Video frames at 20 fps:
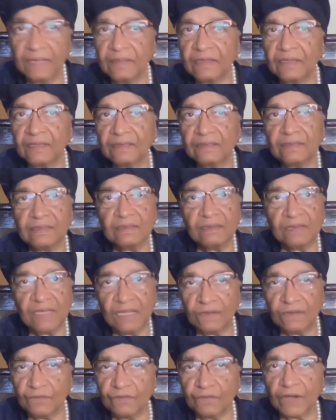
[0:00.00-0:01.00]
in the
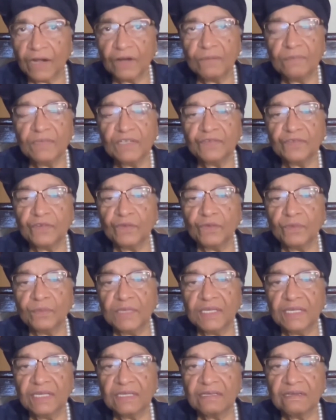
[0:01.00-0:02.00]
environment for
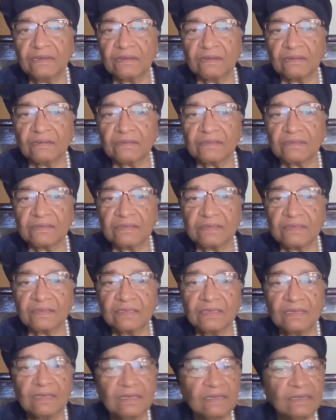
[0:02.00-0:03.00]
women and
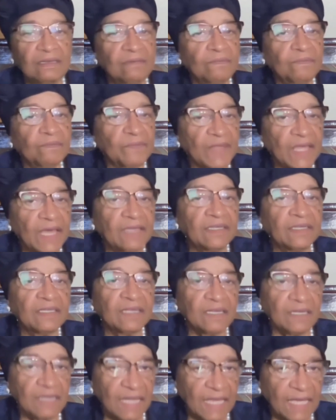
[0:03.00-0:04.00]
girls
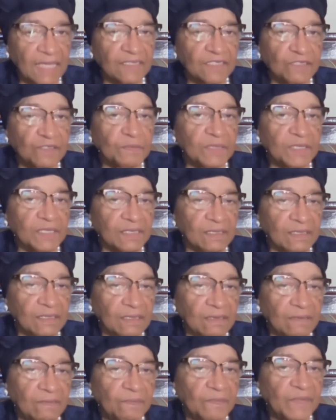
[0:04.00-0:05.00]
and an
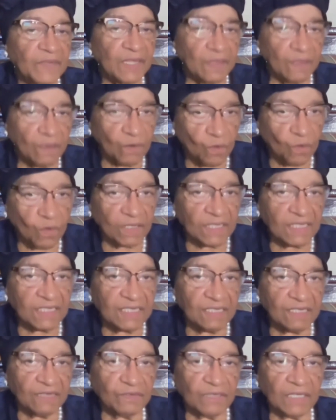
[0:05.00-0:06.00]
enhancement in the
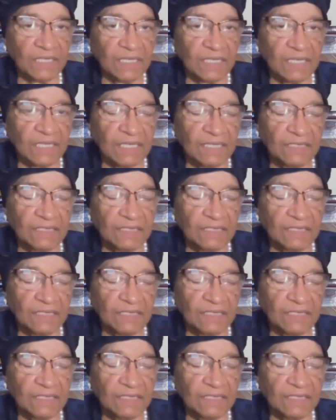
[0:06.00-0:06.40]
quality of their